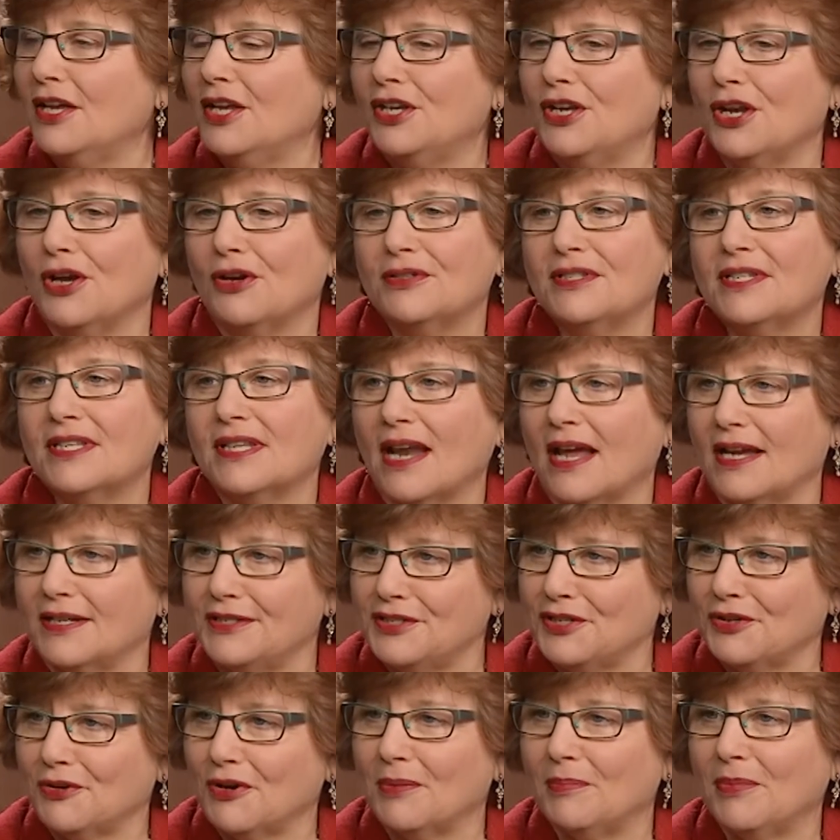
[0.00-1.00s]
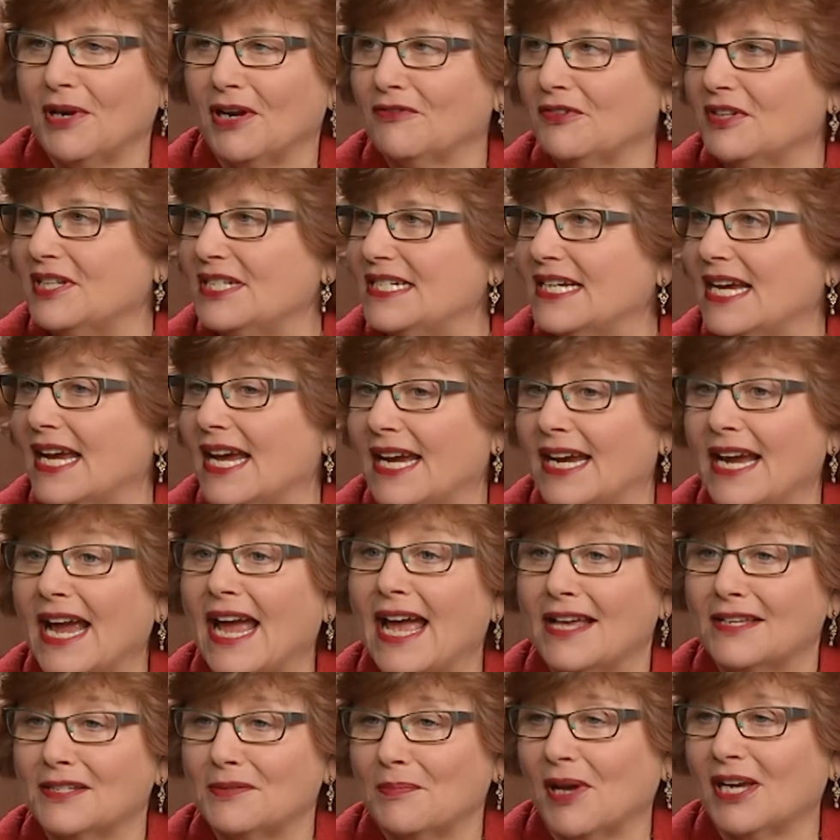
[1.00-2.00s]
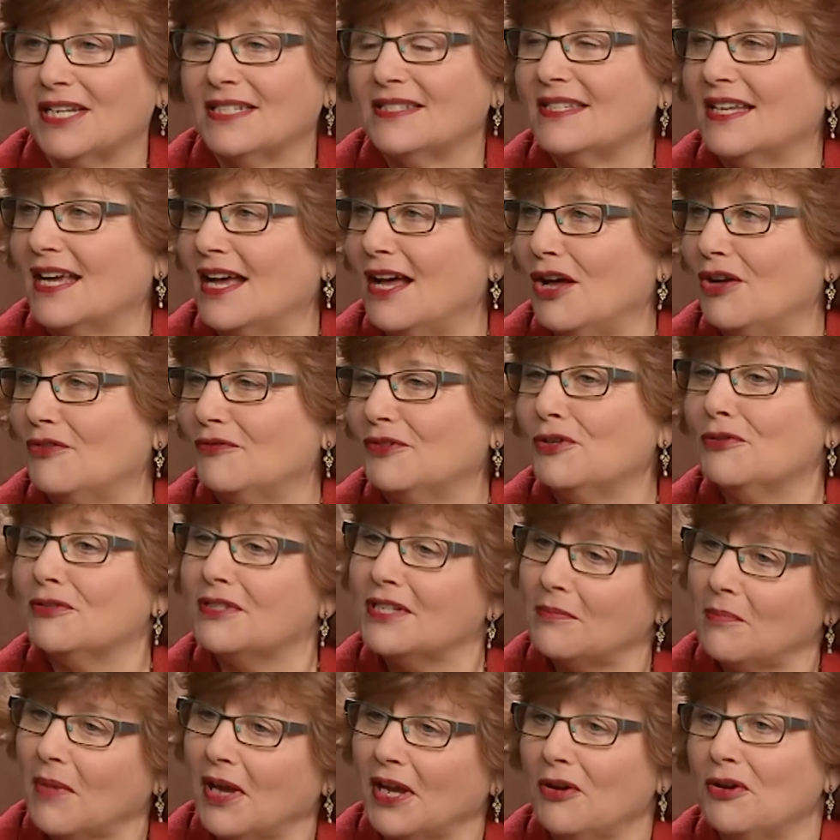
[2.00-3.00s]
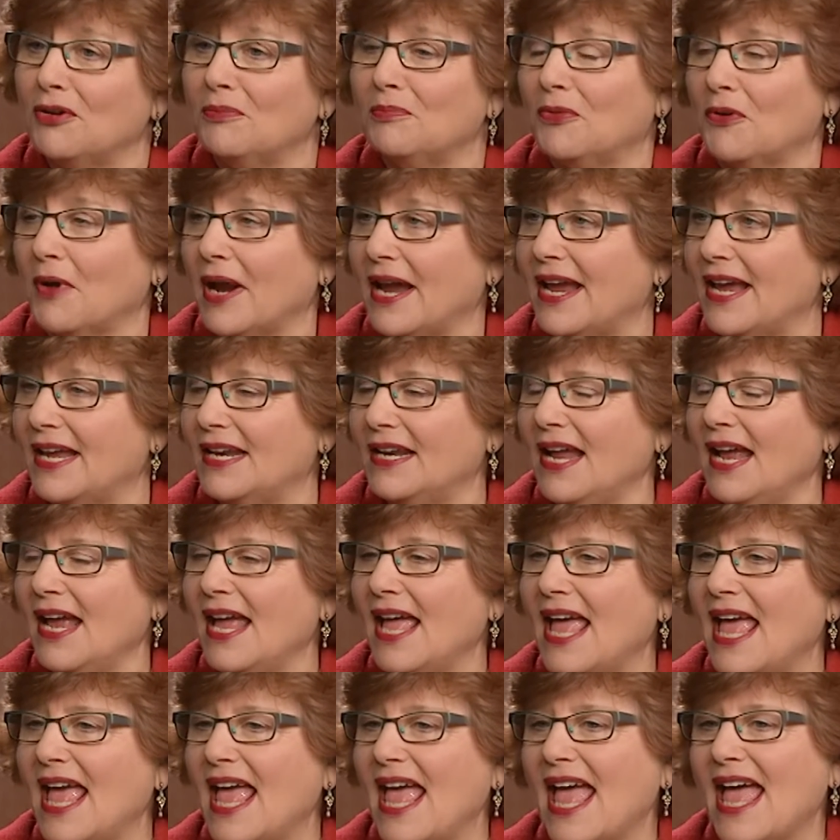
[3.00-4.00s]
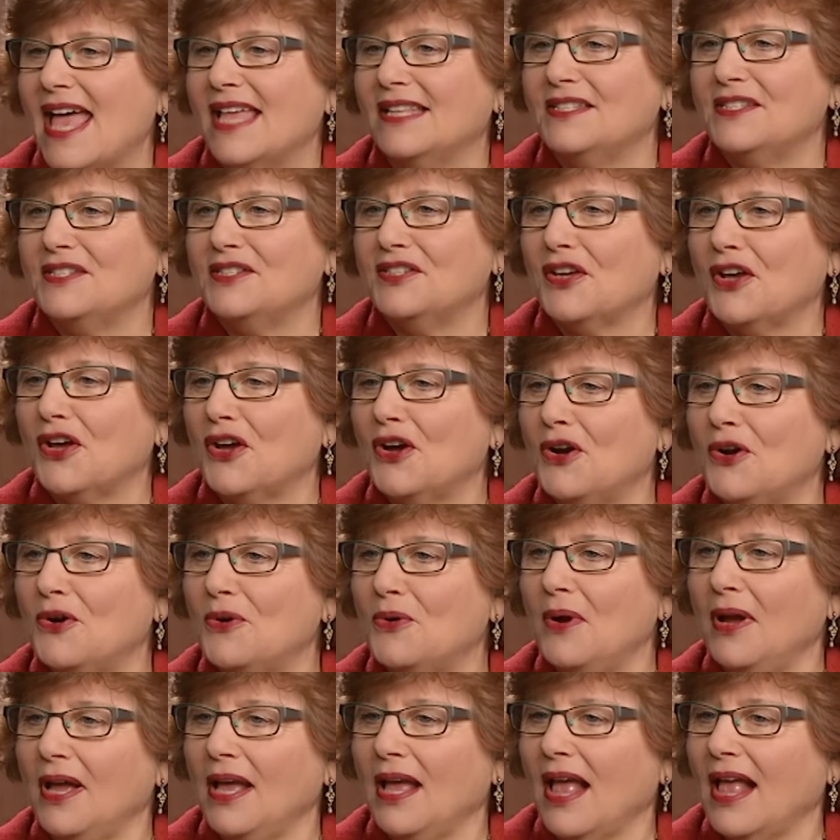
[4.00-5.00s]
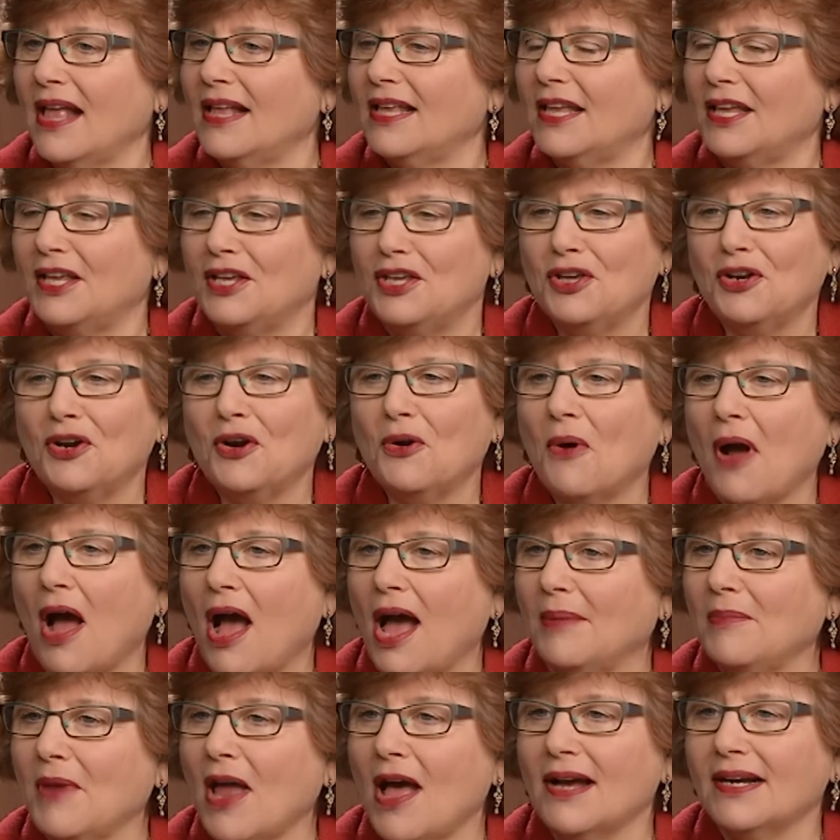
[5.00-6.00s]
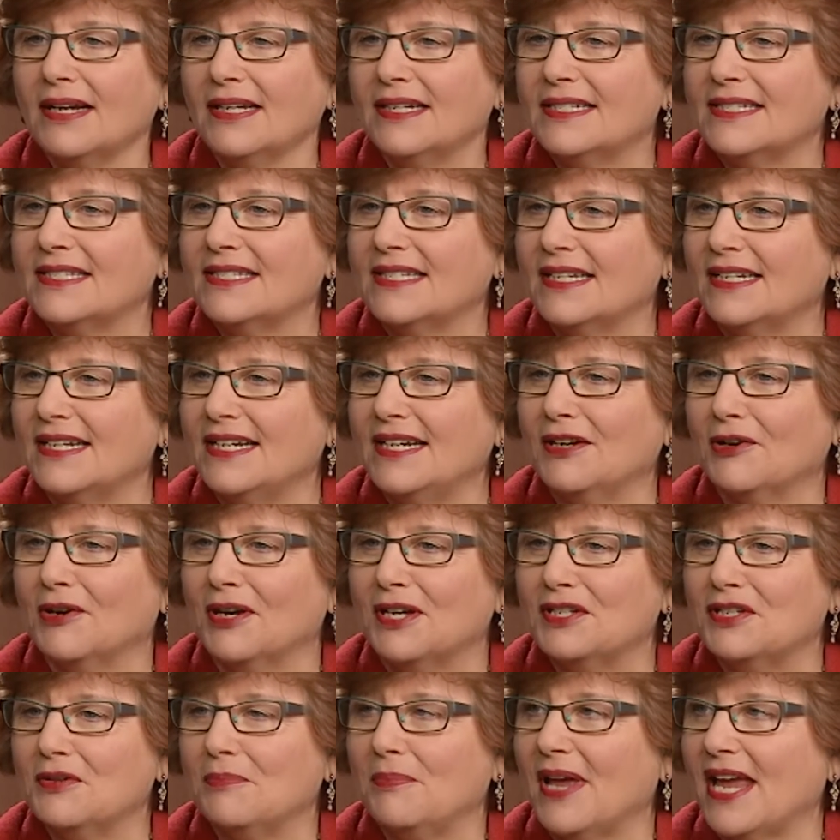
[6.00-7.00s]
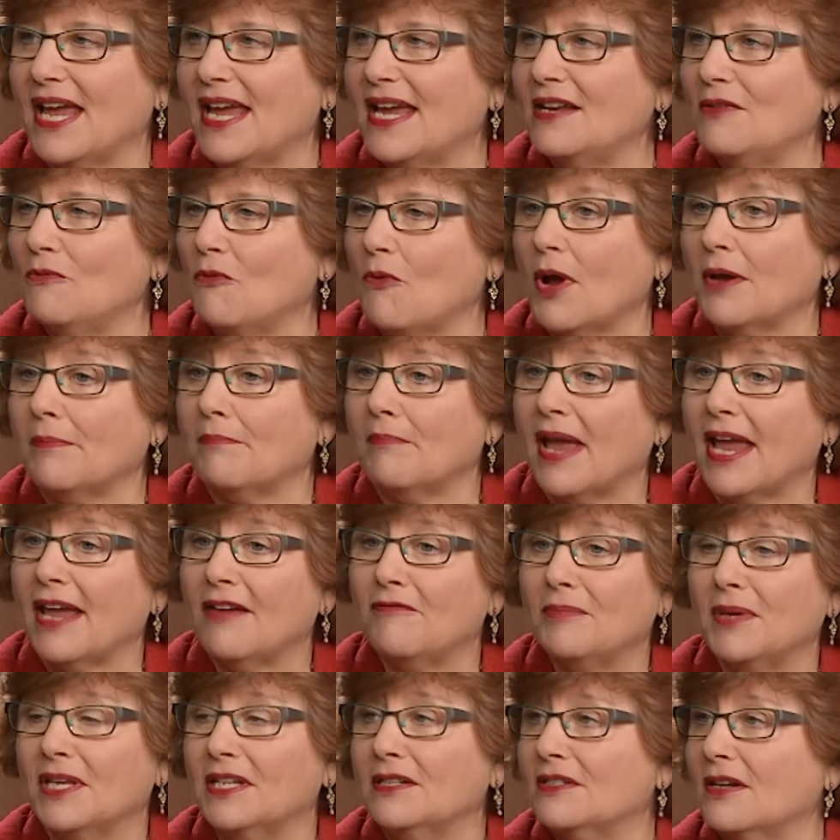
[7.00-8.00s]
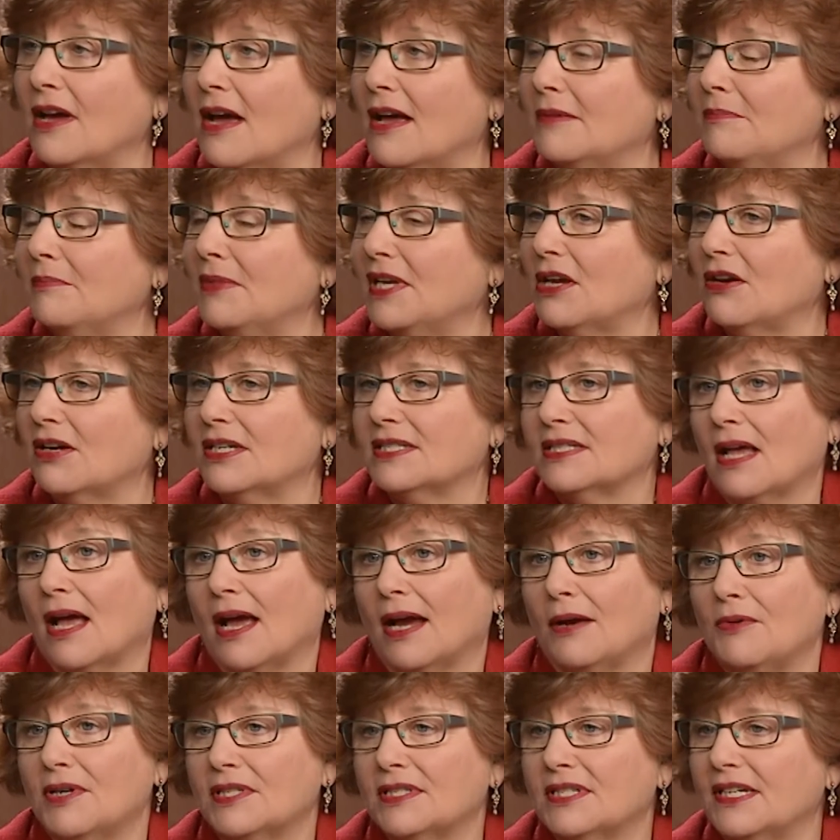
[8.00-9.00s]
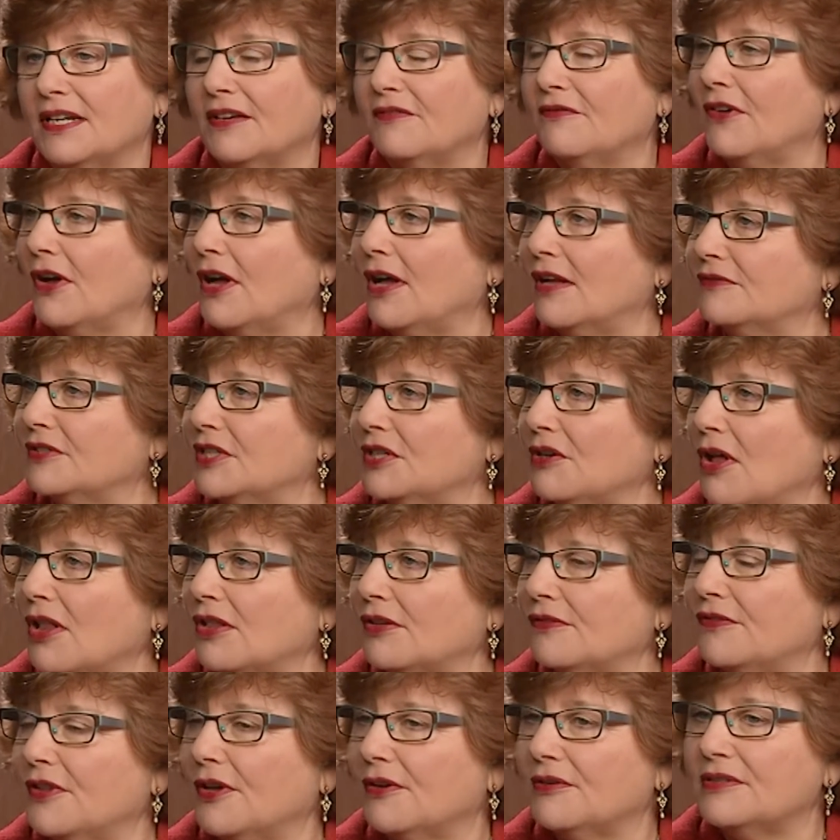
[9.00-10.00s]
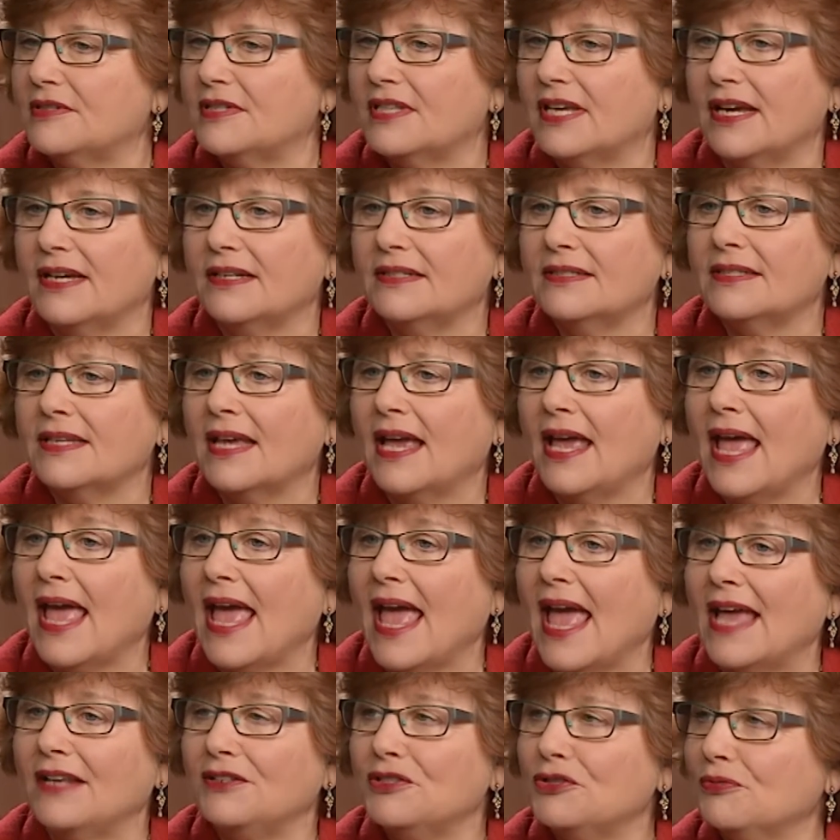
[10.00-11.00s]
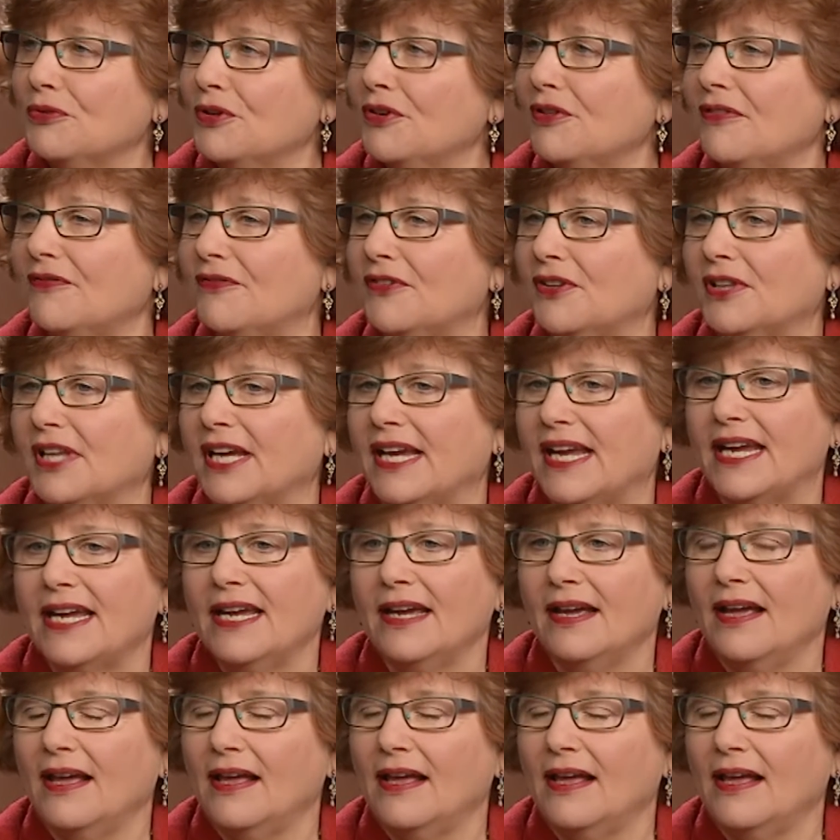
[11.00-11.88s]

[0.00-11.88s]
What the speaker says: knows that I show up every day as myself, using my own brain. And so, you know, I'm not going to sit here and debate what may have been done because I wasn't involved in all of those things. And truthfully,